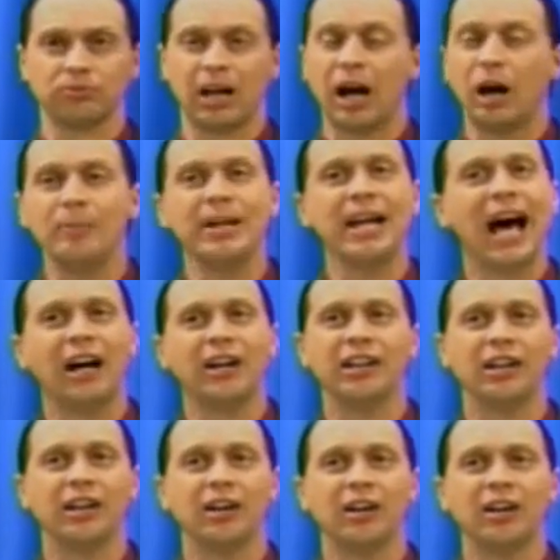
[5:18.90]
Help me out
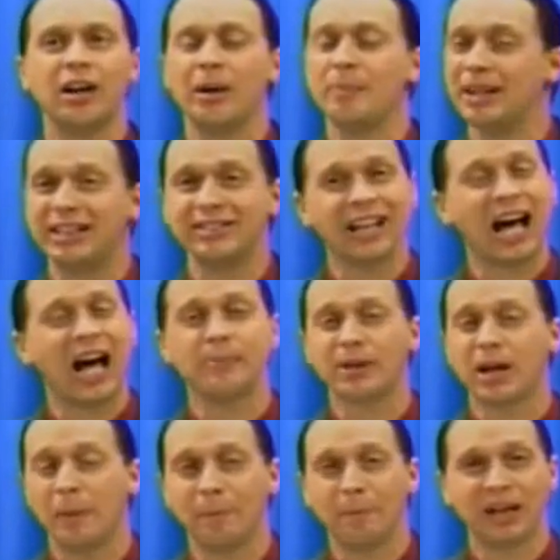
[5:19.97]
here, because I'm
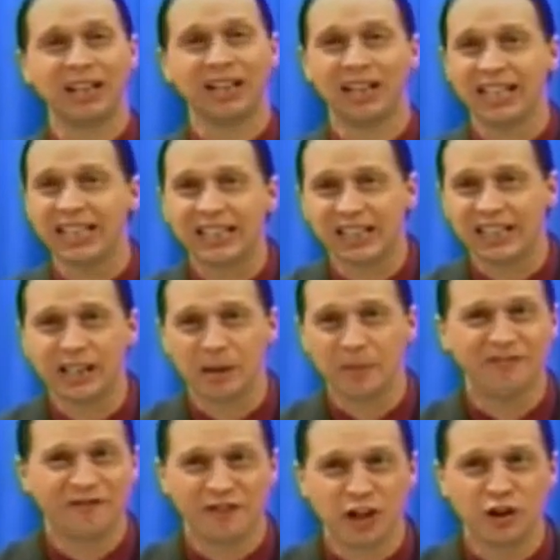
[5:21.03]
completely
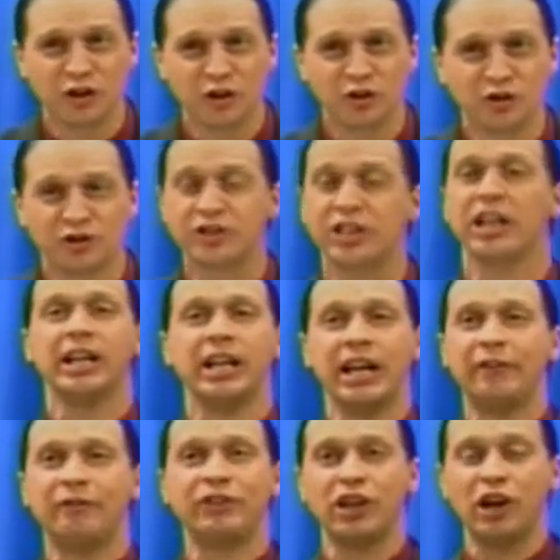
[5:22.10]
confused
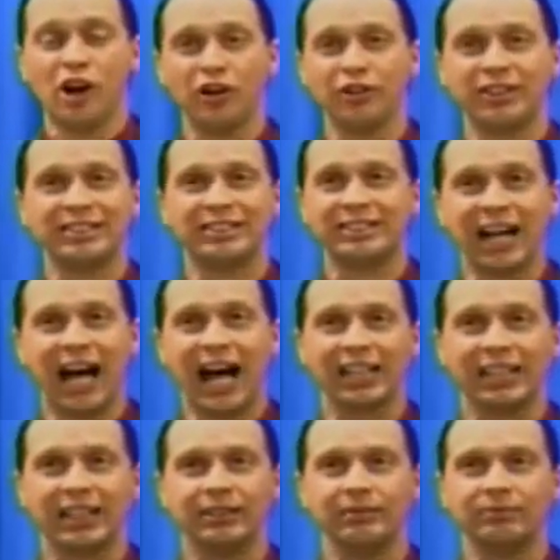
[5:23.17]
if the Earth is
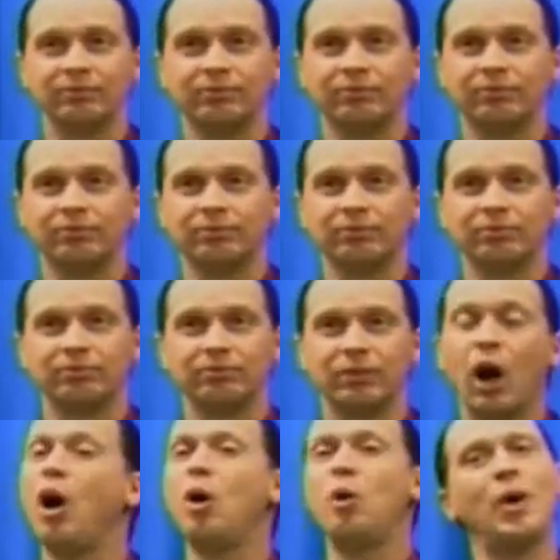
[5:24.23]
solid.
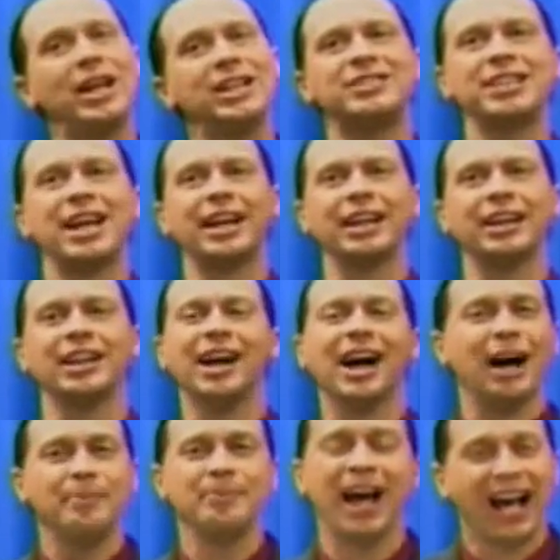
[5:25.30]
Oh, wait a second.
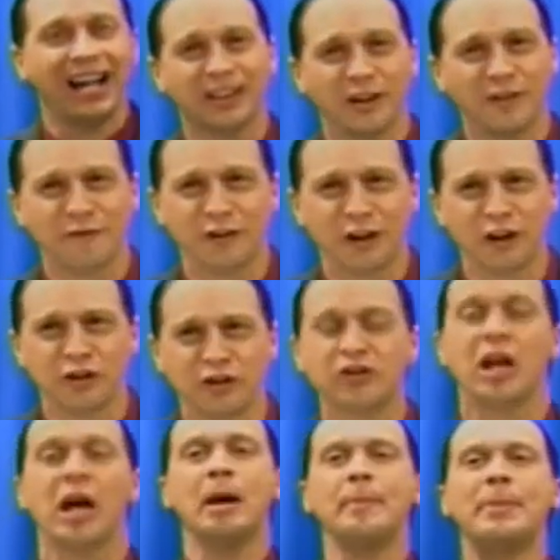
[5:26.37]
I'm not
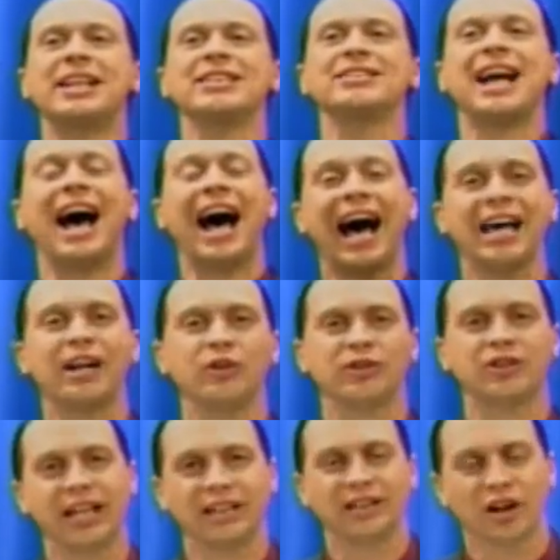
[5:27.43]
confused because I
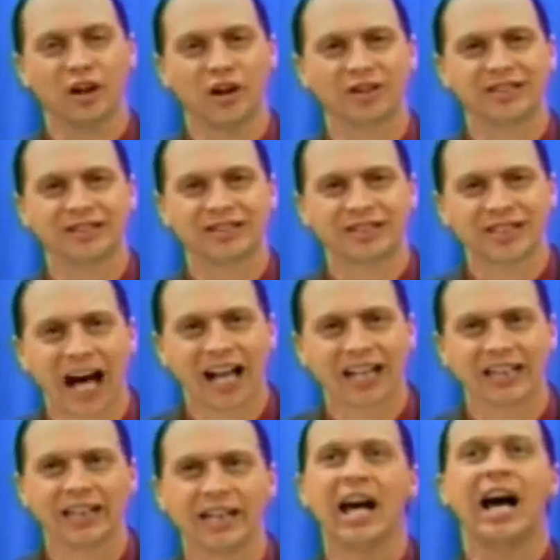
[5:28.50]
don't think the Earth is
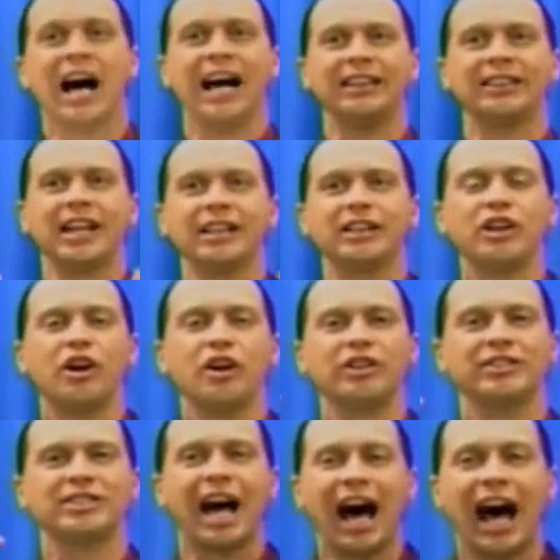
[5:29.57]
solid. I think the
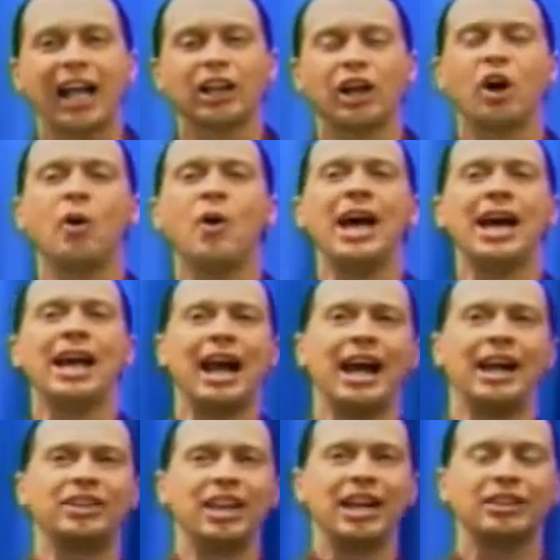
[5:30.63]
Earth is hollow, and
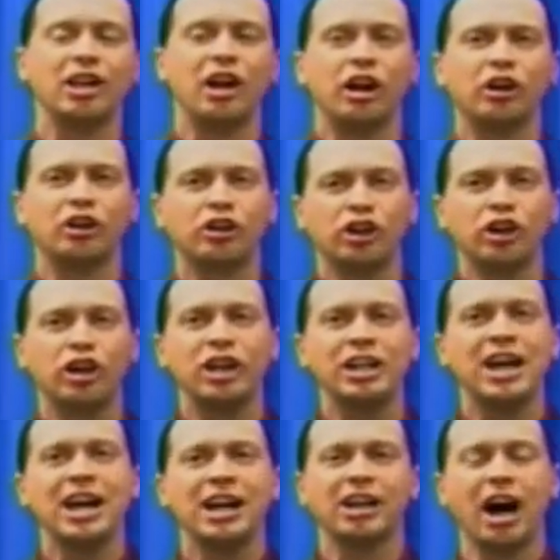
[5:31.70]
I think there are
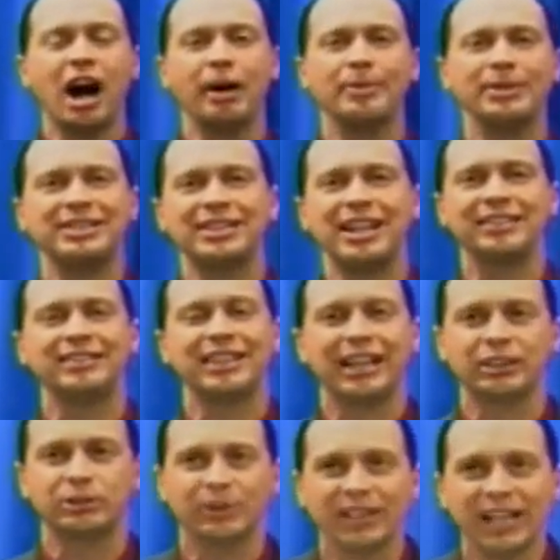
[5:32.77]
good common sense
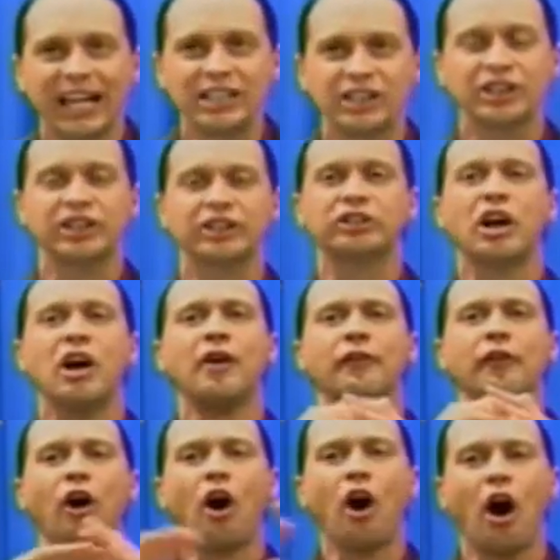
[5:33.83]
explanations
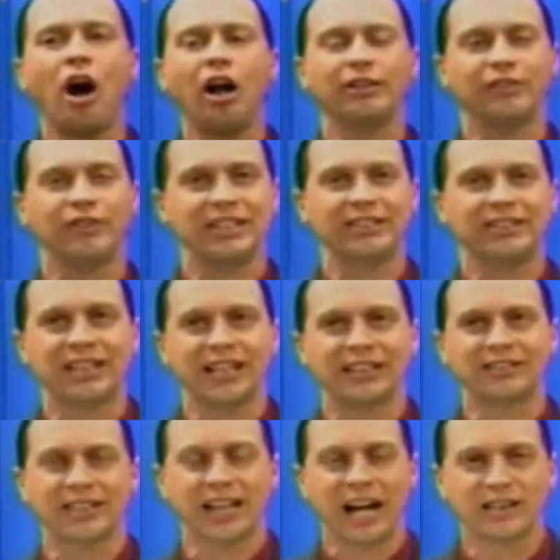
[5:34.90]
for all of these
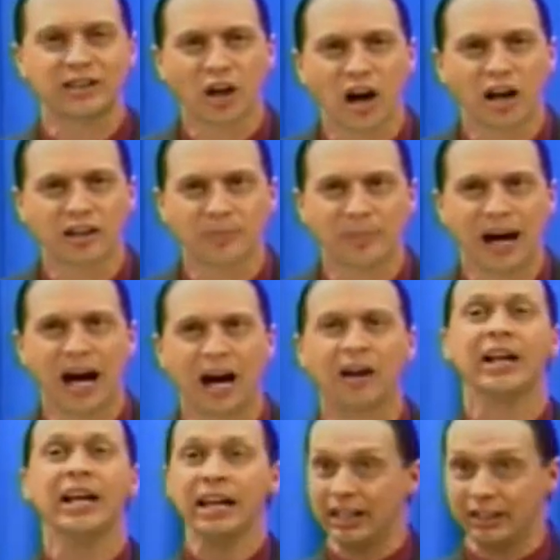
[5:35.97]
things that I talked
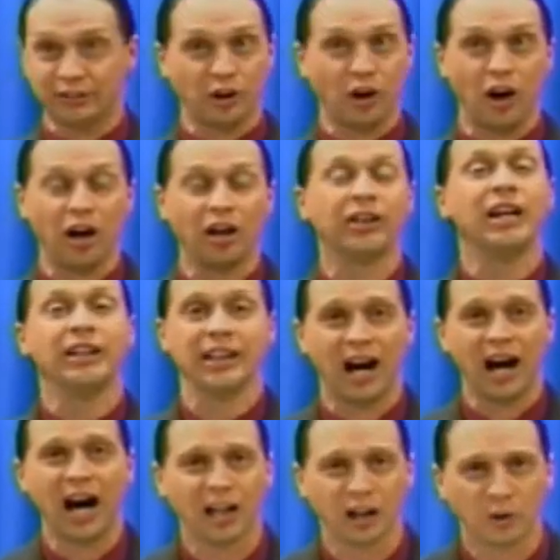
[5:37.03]
about. It's called the
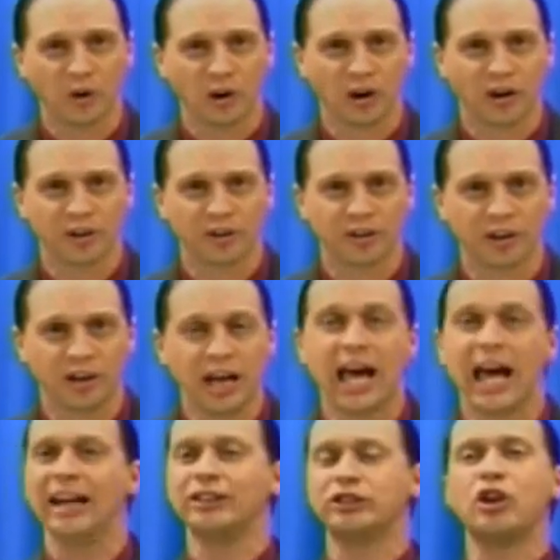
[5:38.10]
hollow Earth,
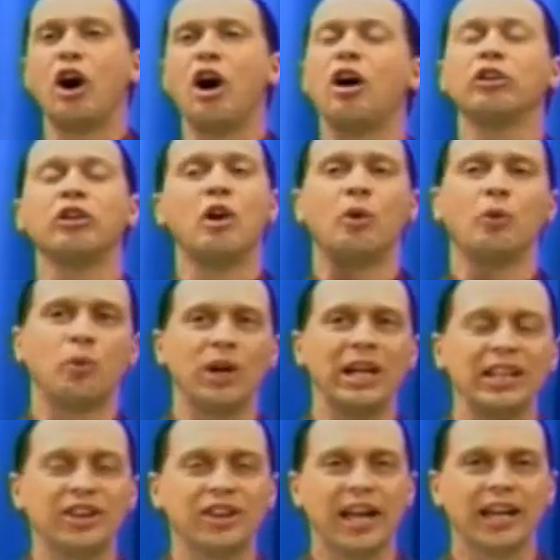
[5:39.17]
and it's called
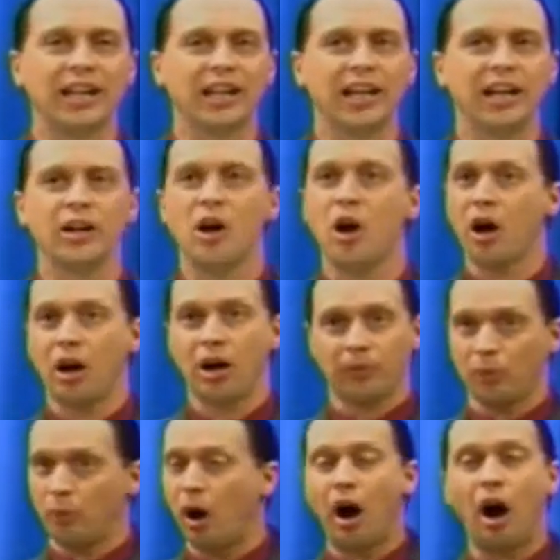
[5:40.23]
rethinking
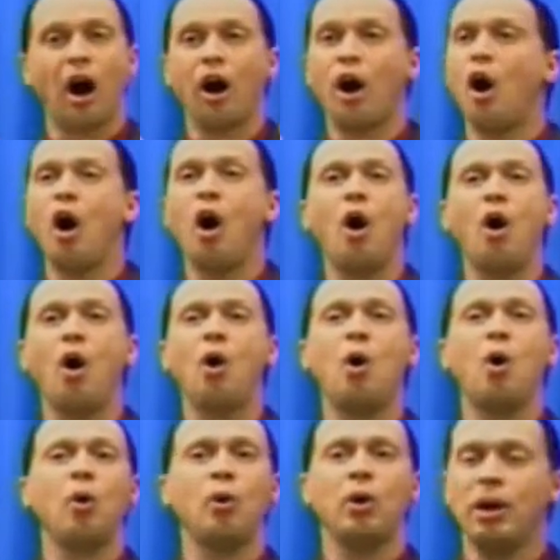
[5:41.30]
our
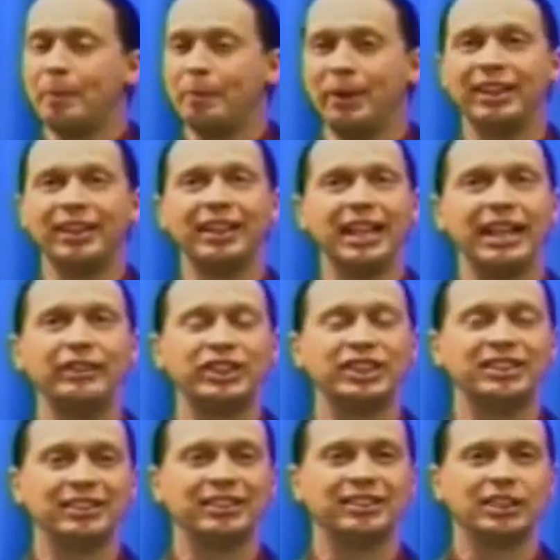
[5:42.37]
whole belief
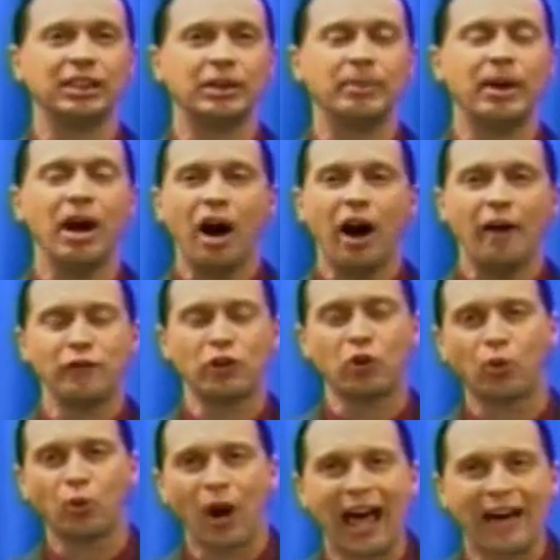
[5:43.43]
system of
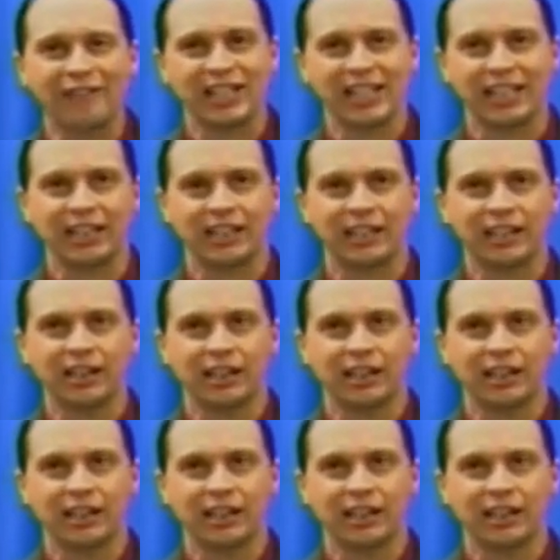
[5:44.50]
gravity.